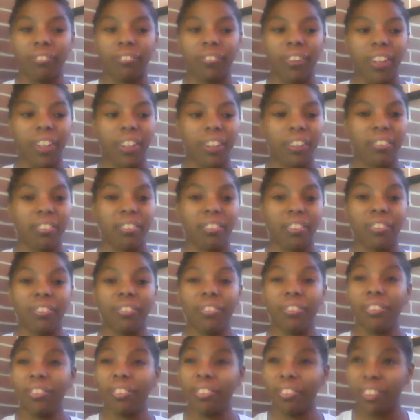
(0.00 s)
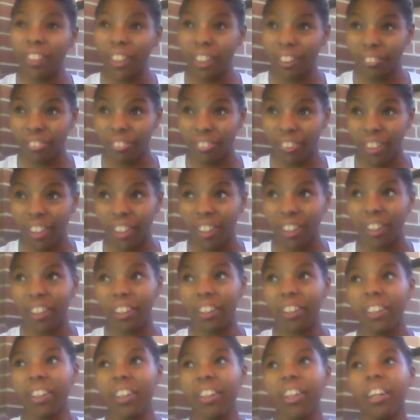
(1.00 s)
ways to do your natural hair